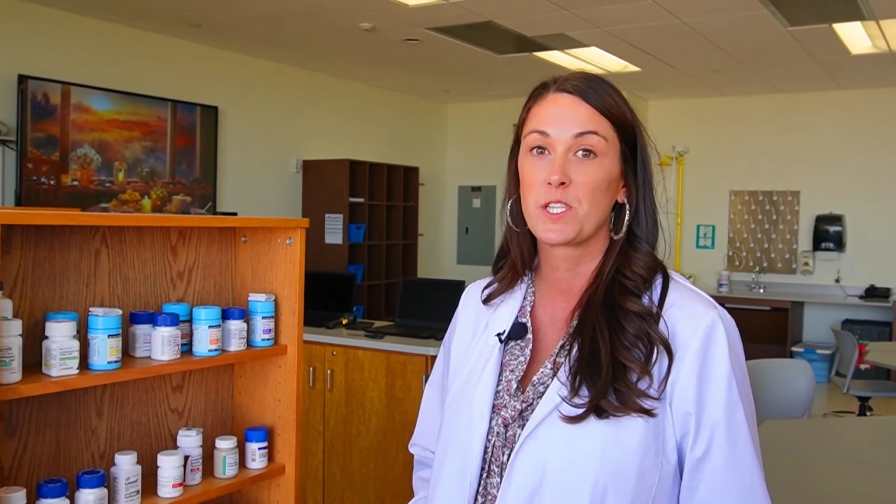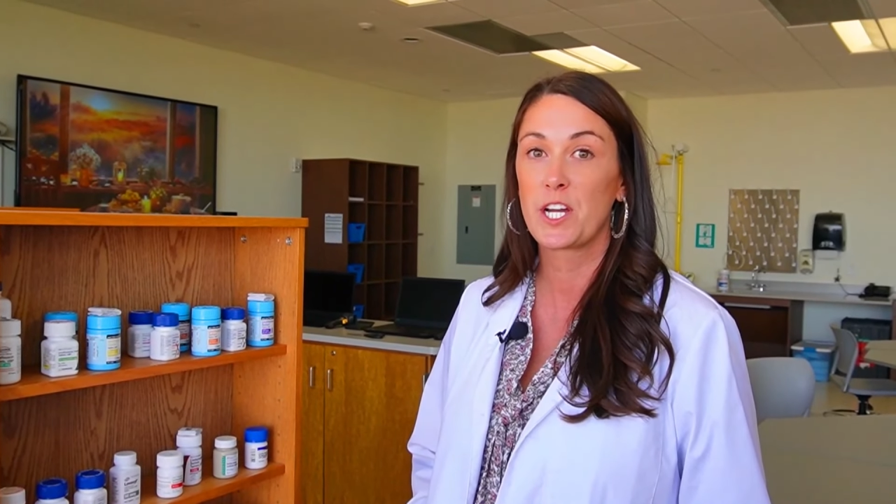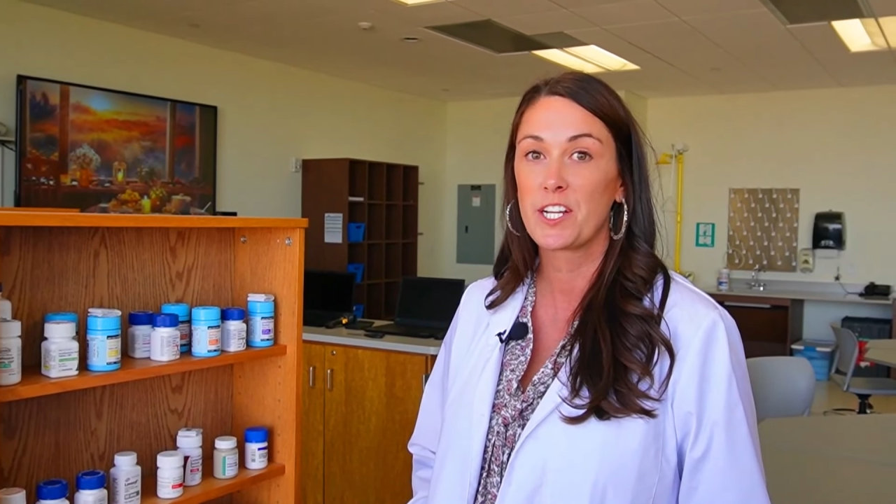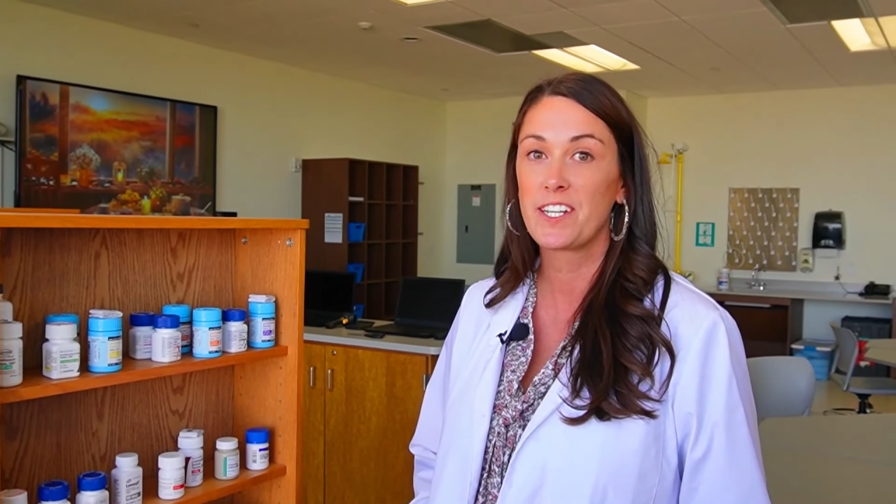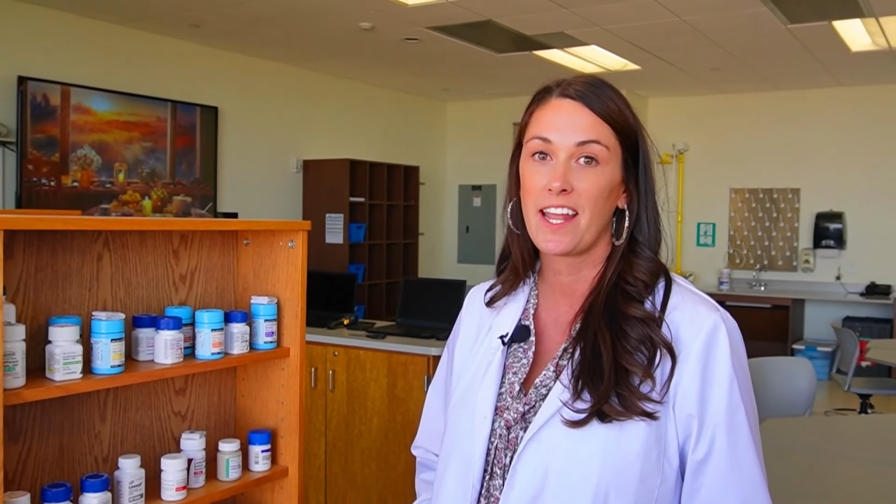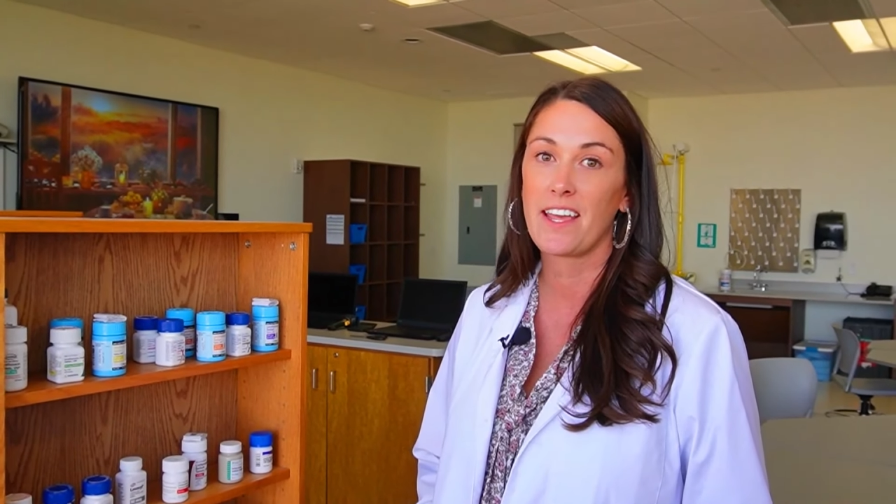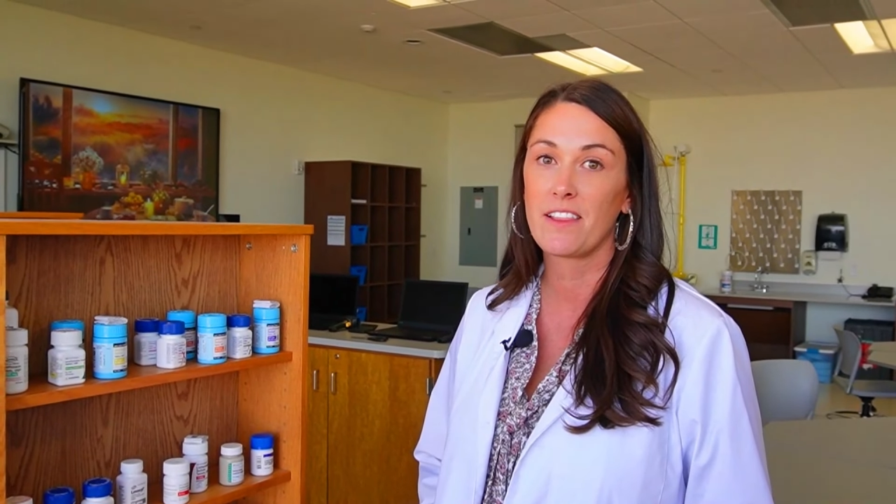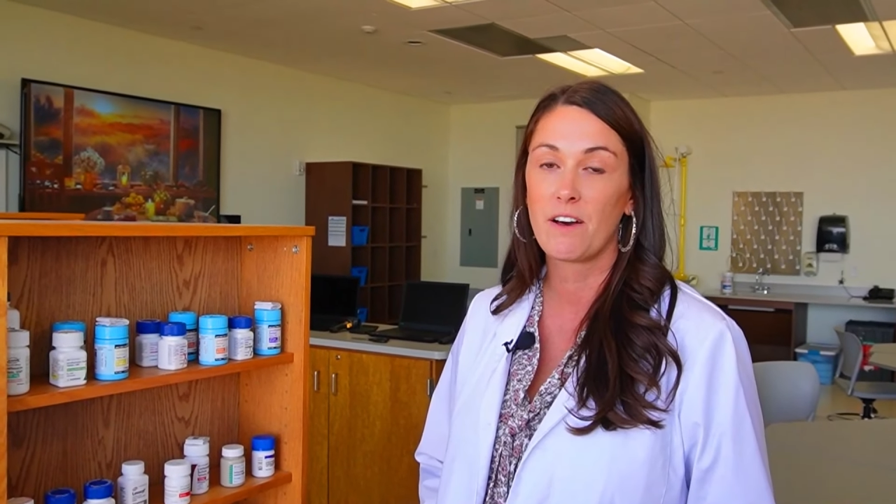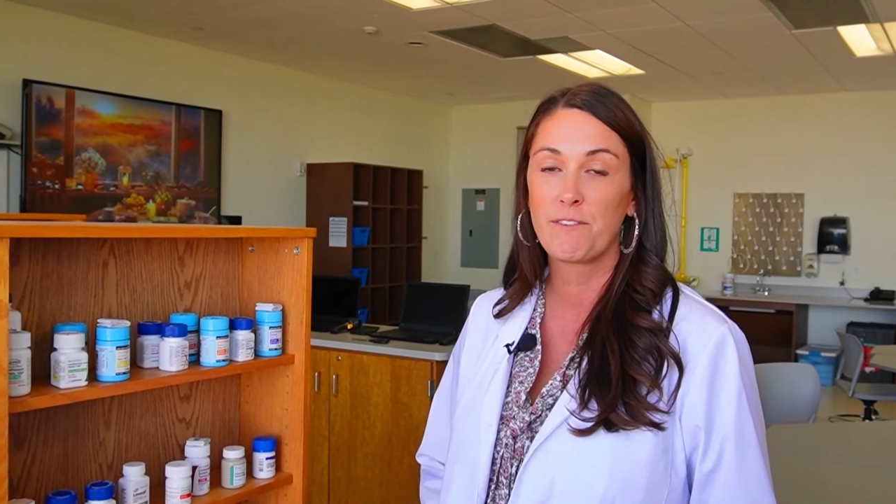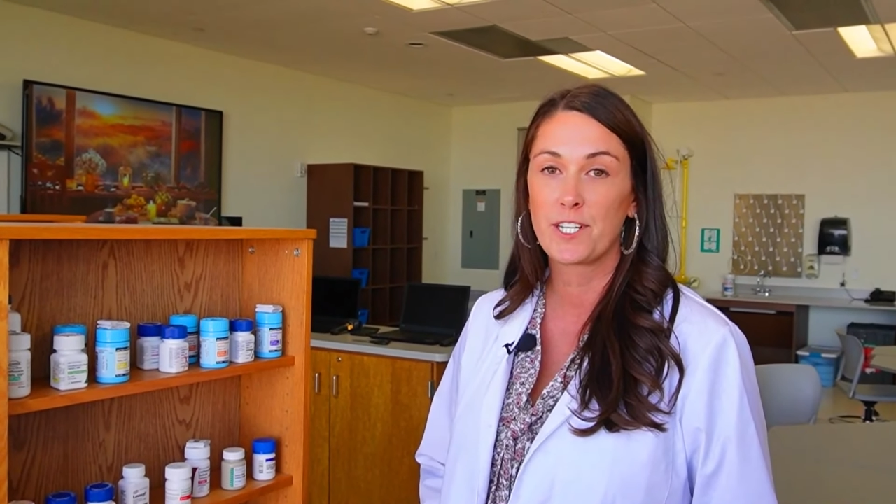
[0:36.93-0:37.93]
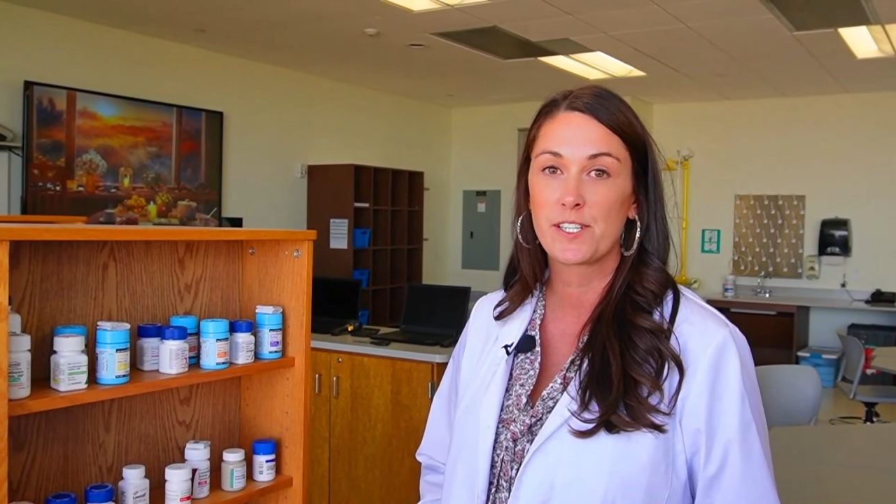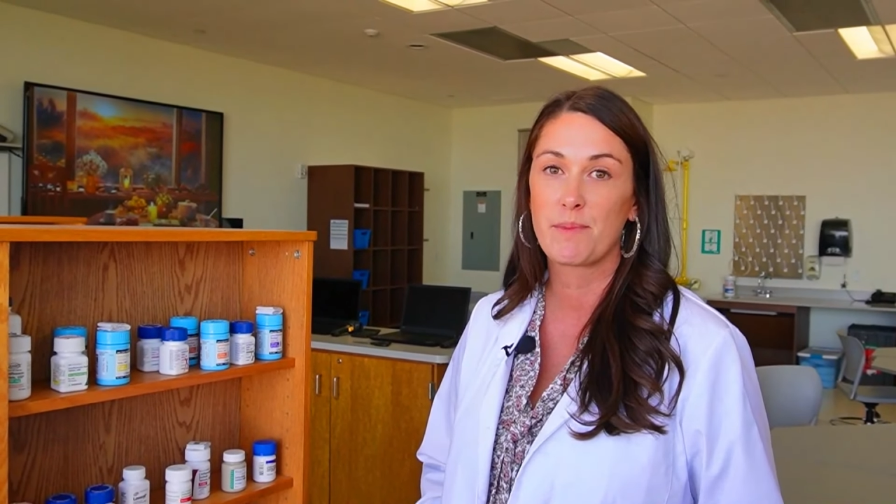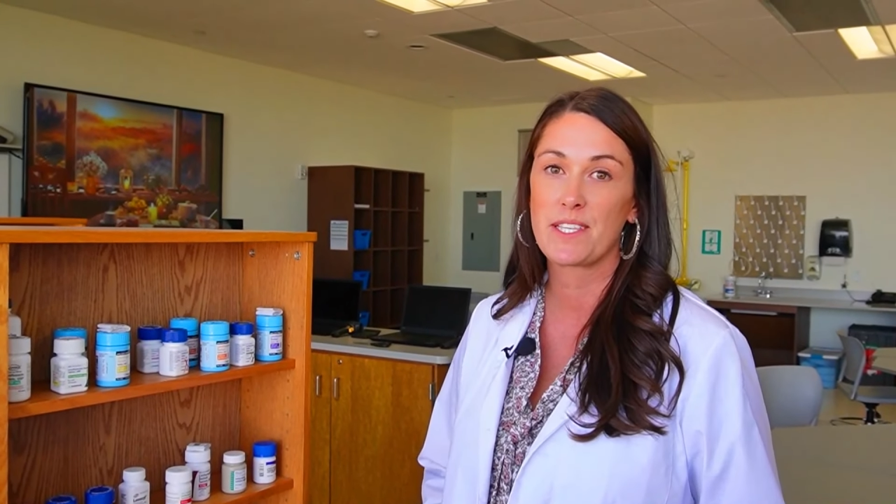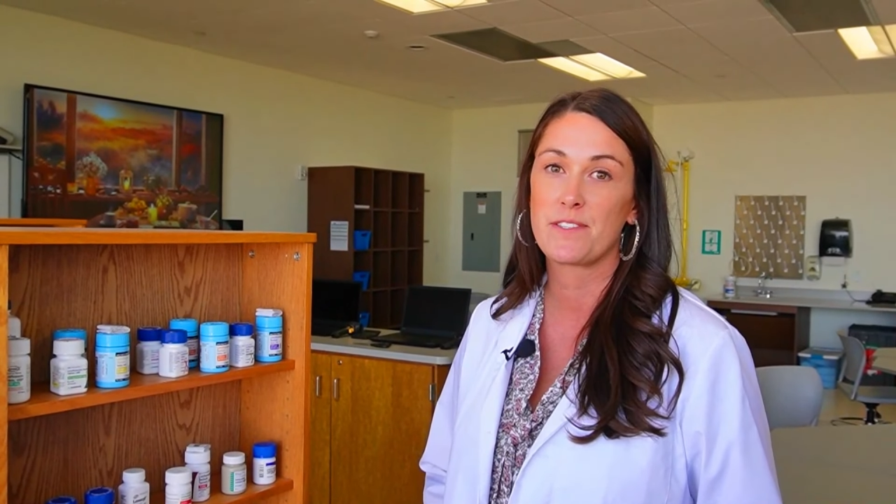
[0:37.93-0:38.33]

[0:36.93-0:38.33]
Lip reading: learn and I love watching my